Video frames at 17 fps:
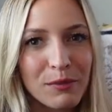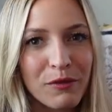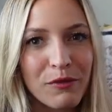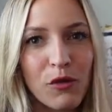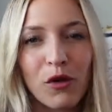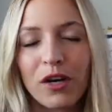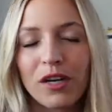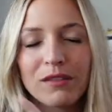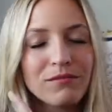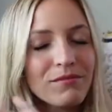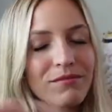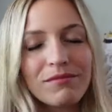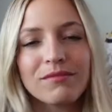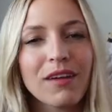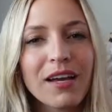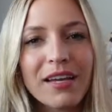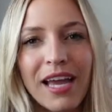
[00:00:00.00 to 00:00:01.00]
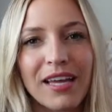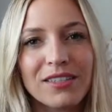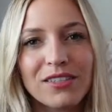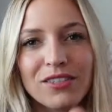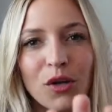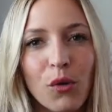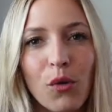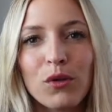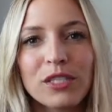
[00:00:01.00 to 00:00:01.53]
before, again,
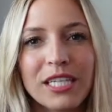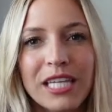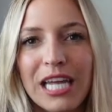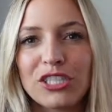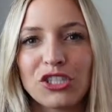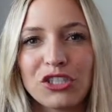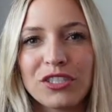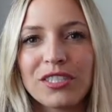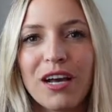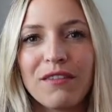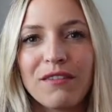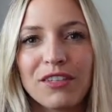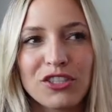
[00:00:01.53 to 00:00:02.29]
don't hold it against yourself.